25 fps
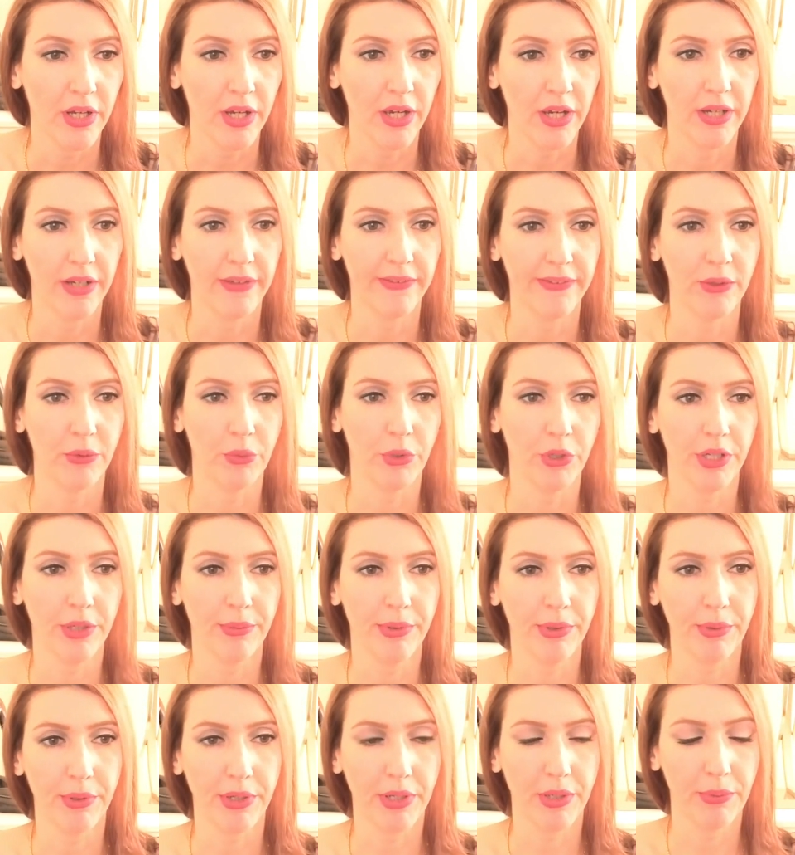All right, so we're going to
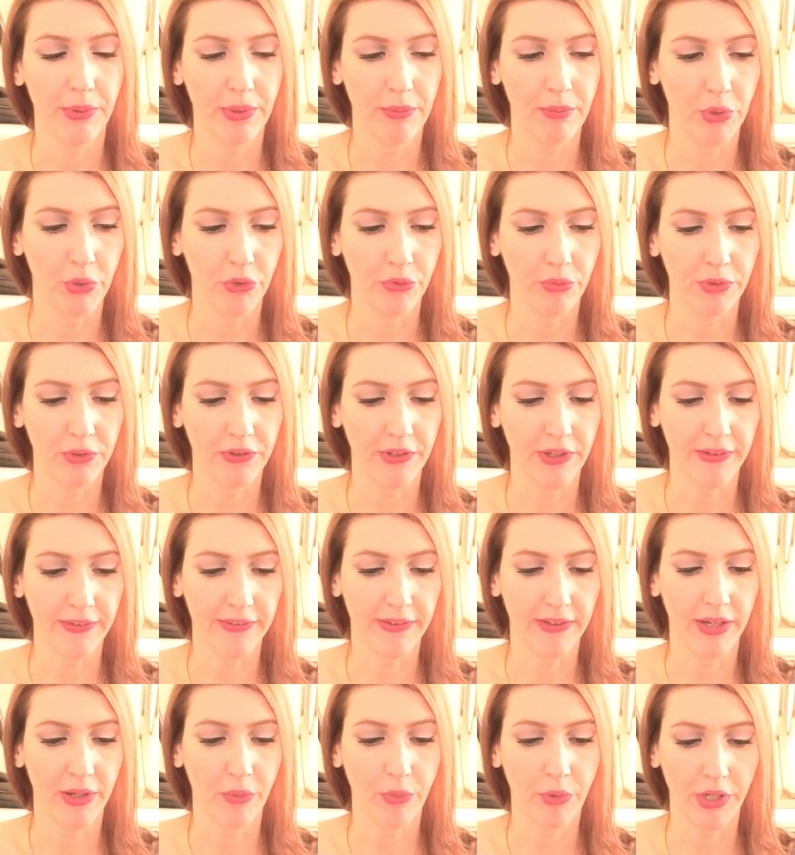be working with multiple decks
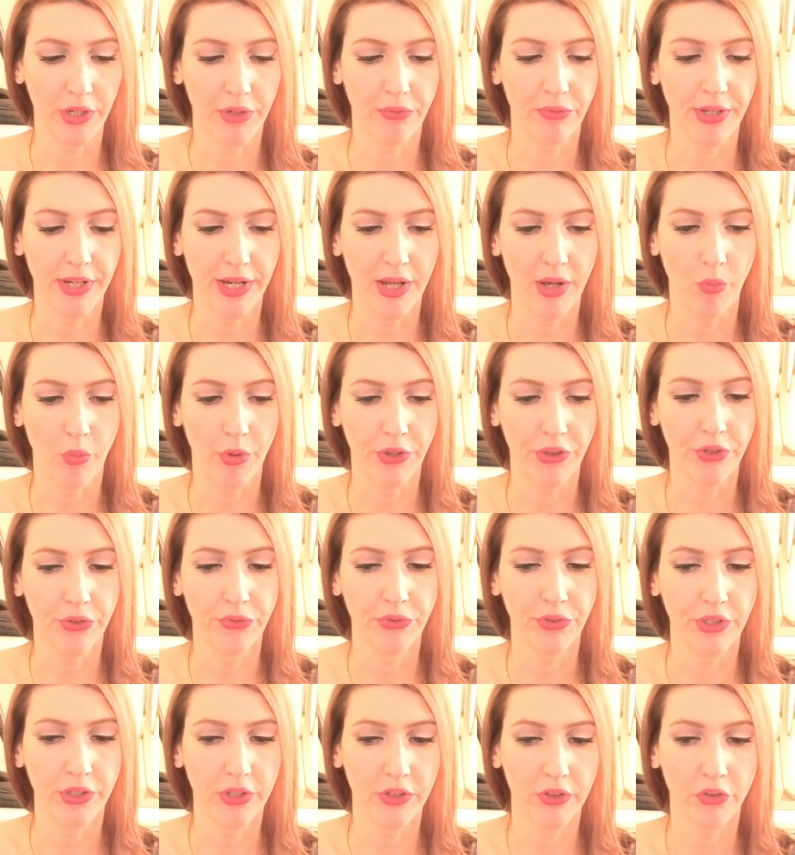today. We're going to find out what their
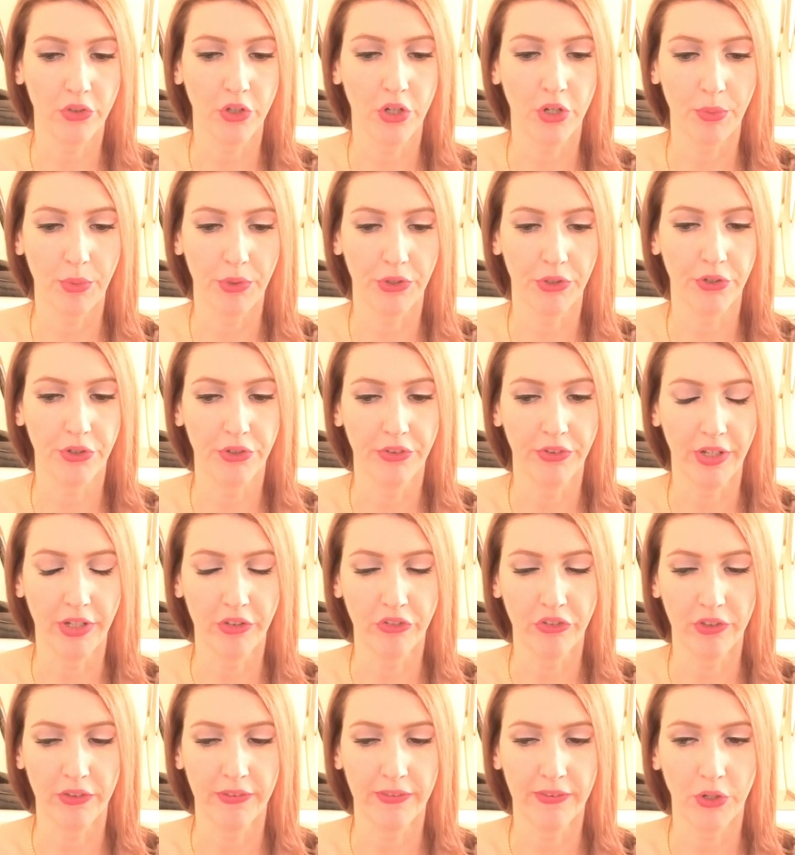feelings are, what their
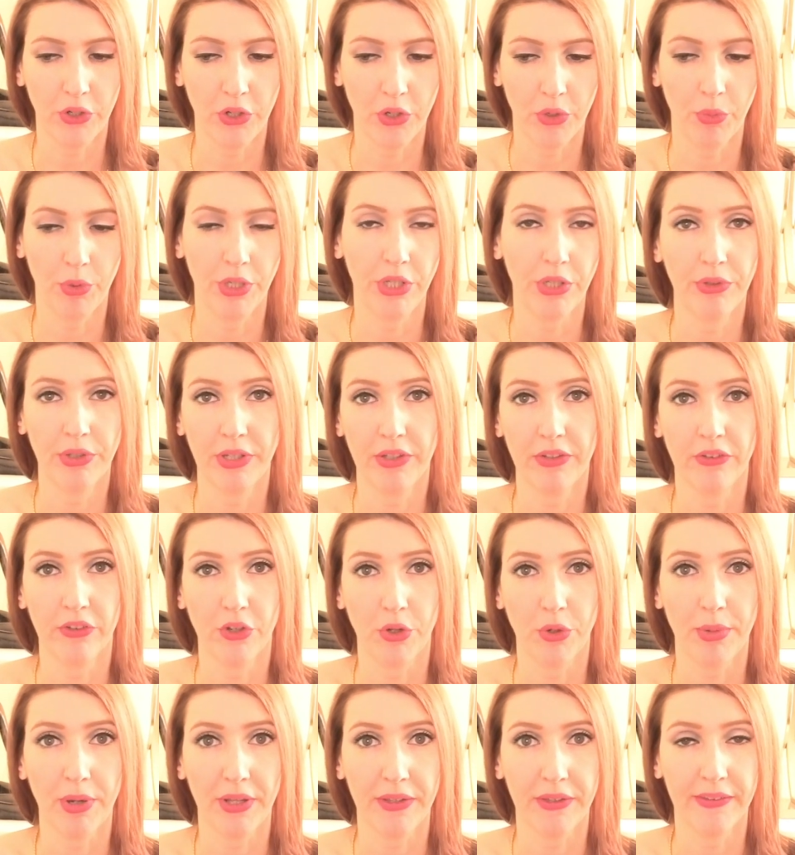intentions are, what do you need to
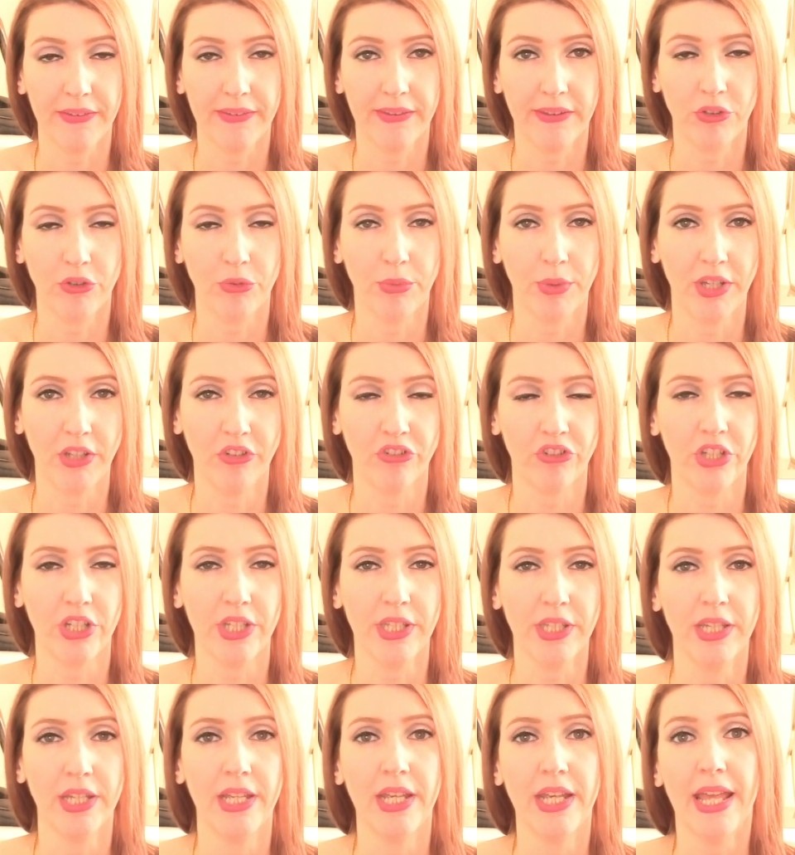know about the situation.
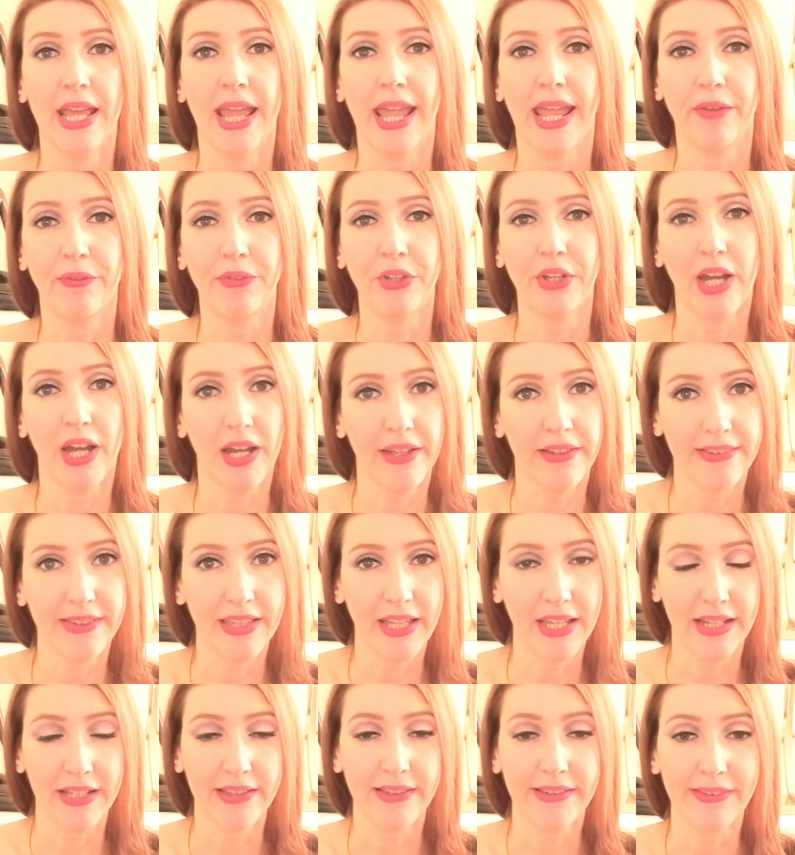If you guys
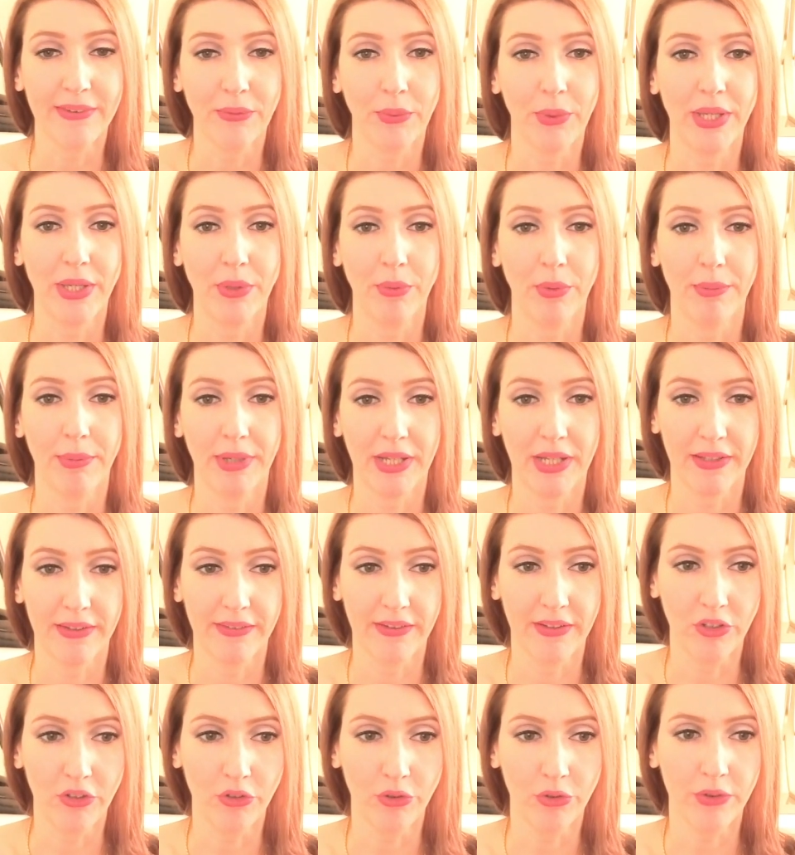like it this way, you want me to
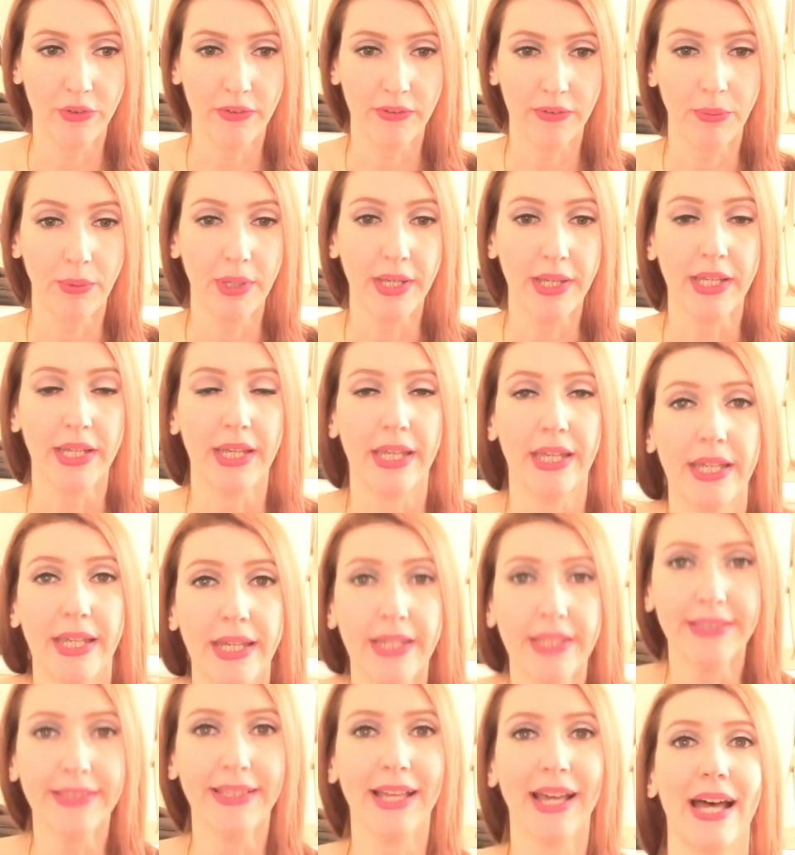continue this way,
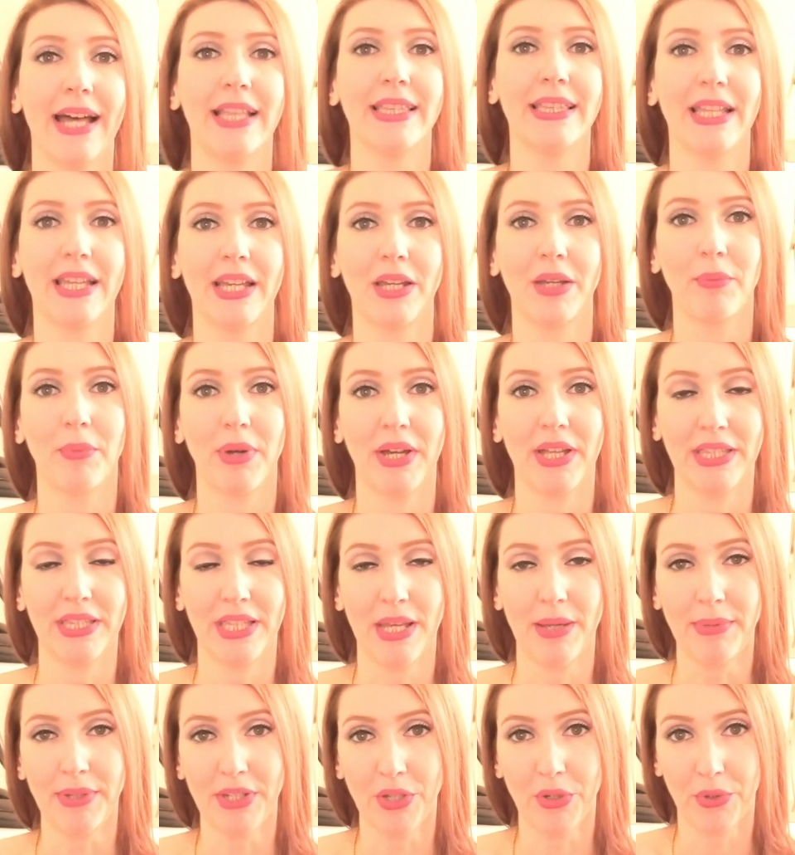hit that like button.
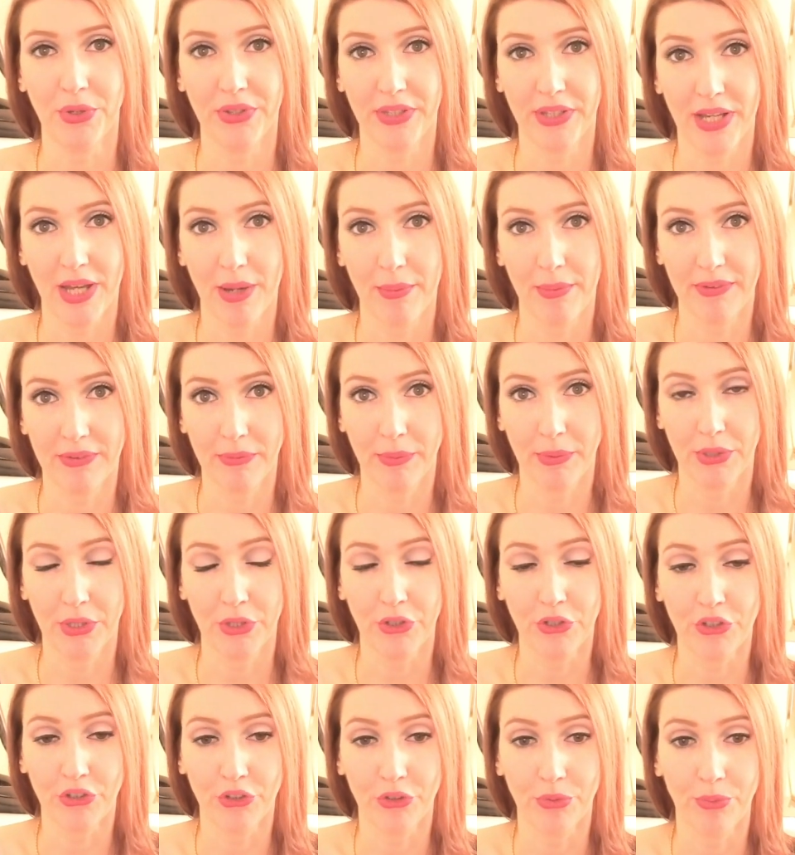Let me know in the comments below.
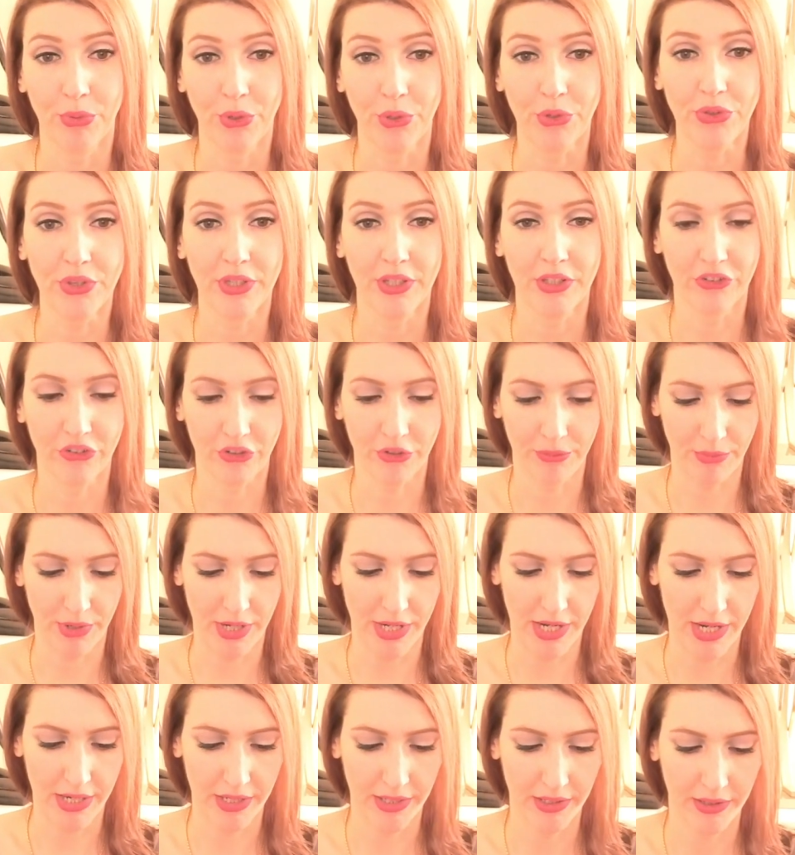You can do both. Let's jump right
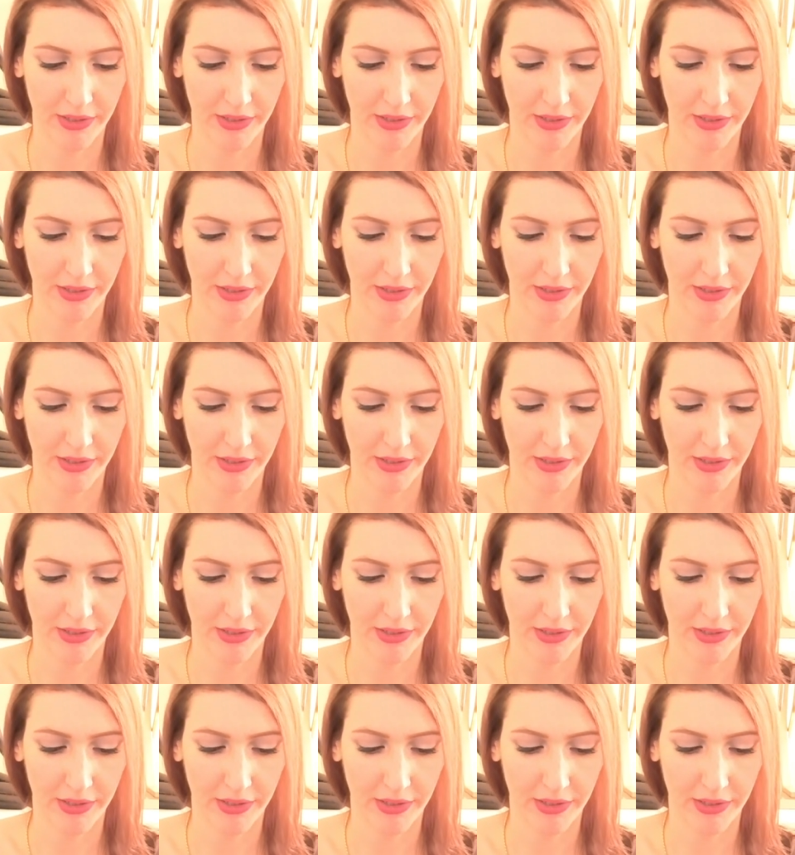in.